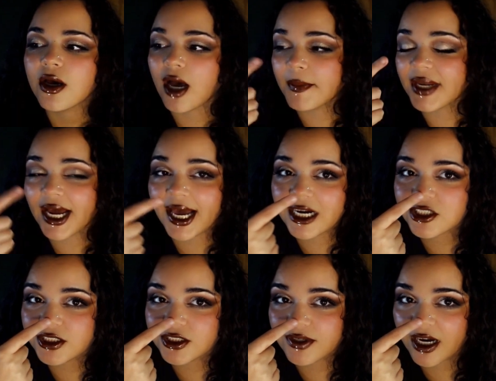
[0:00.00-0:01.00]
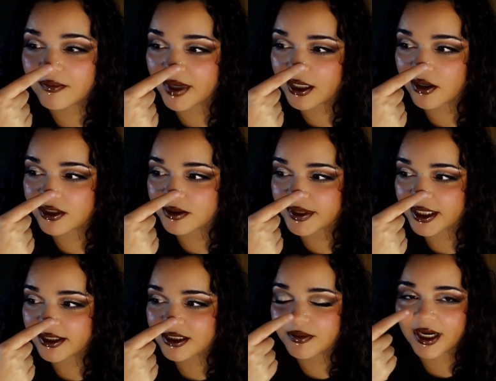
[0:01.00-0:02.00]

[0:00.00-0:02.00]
I mean, I actually do have my nose pierced,